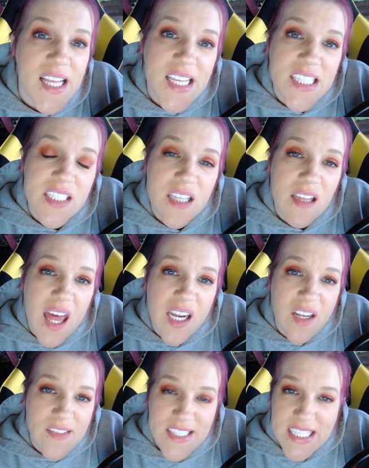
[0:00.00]
So that
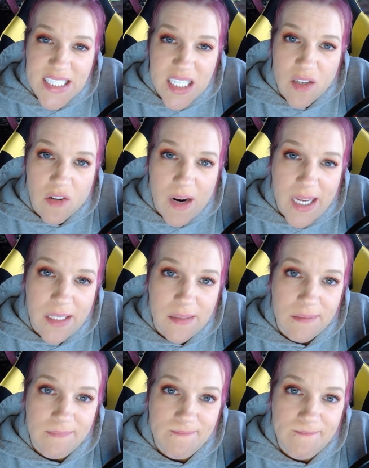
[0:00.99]
news isn't great.
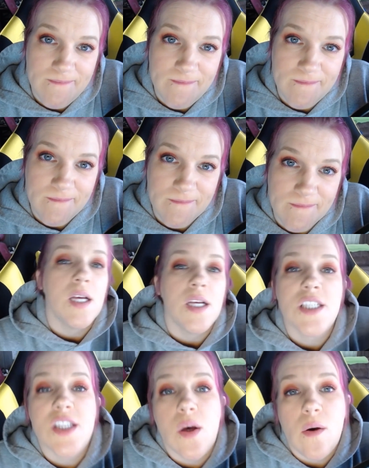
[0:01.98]

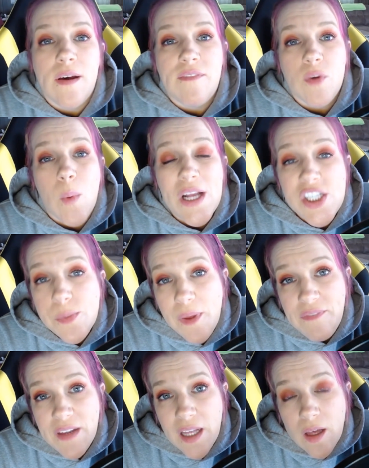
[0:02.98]
So if you're watching my
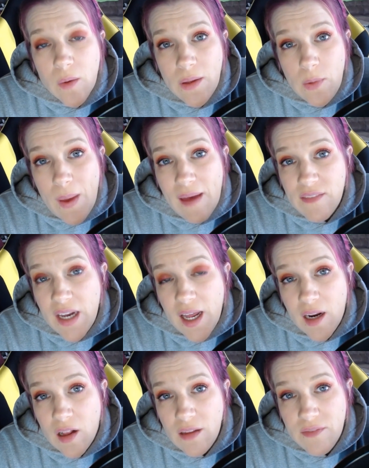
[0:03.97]
video and you haven't
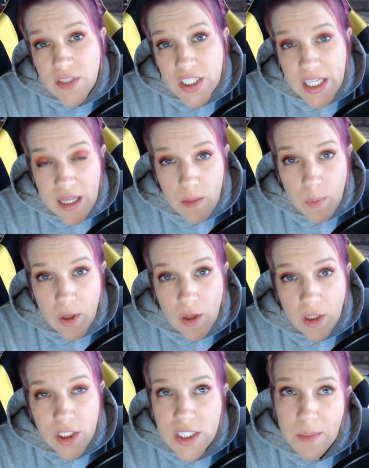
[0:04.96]
had all of your teeth
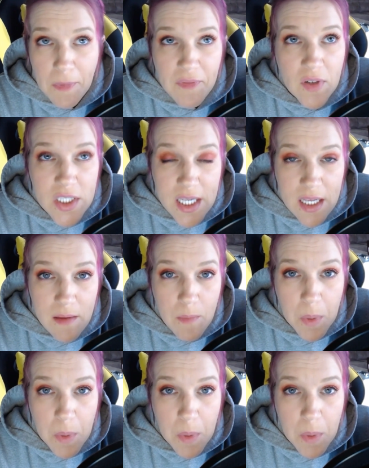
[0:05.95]
pulled or some of your teeth